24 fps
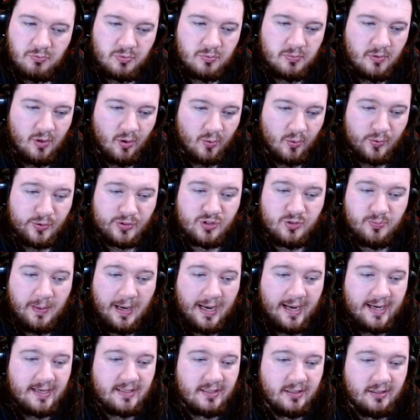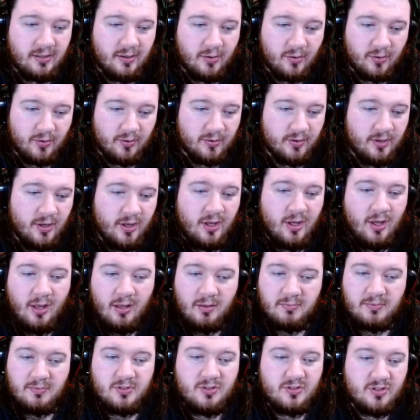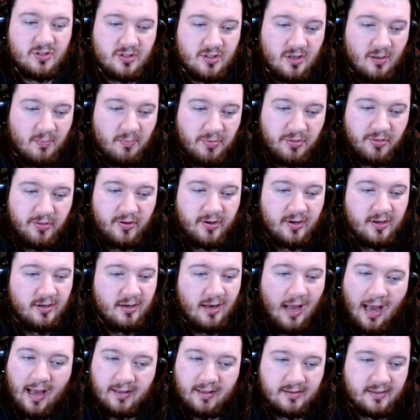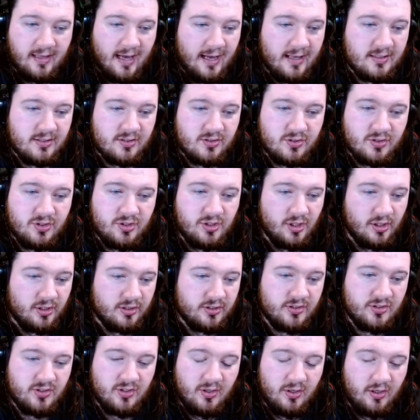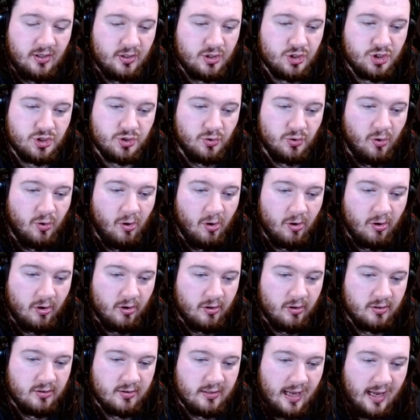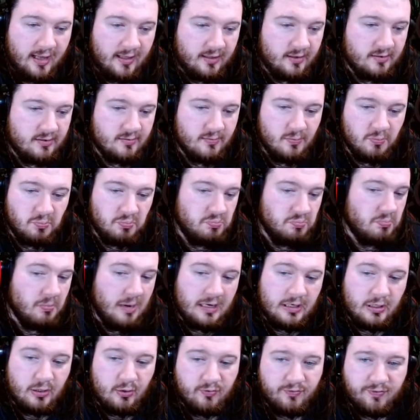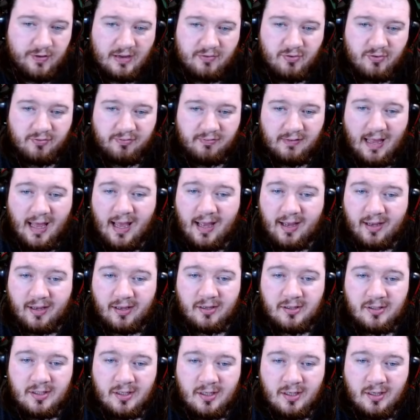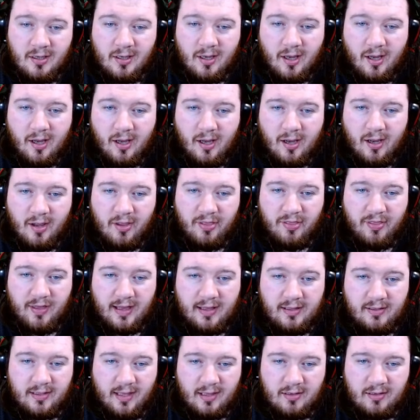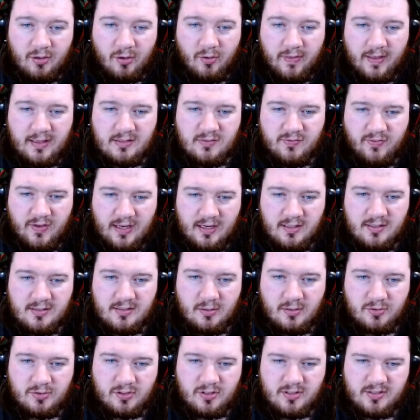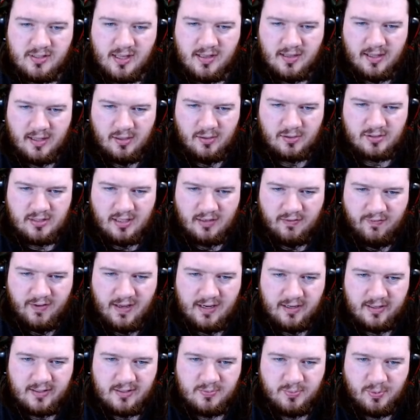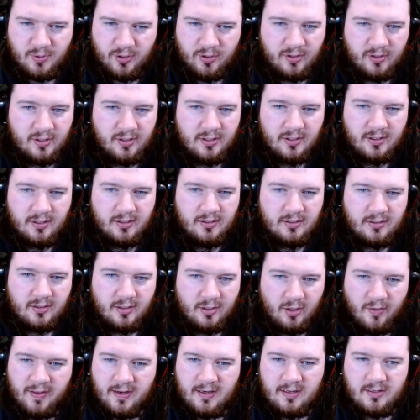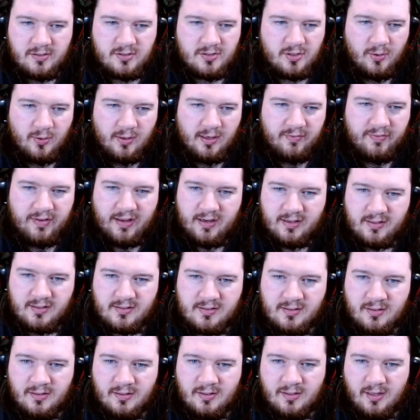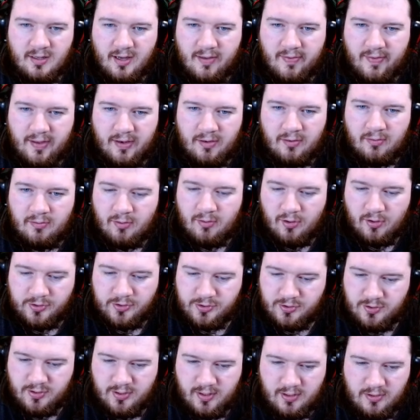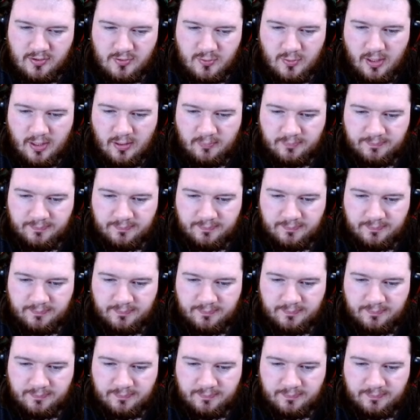Or a spider? Or something? That's just... Sure. My new favourite flag. That's Venice. I was going to say, that looks like Venice, but that is totally Venice. And then Austria there as well.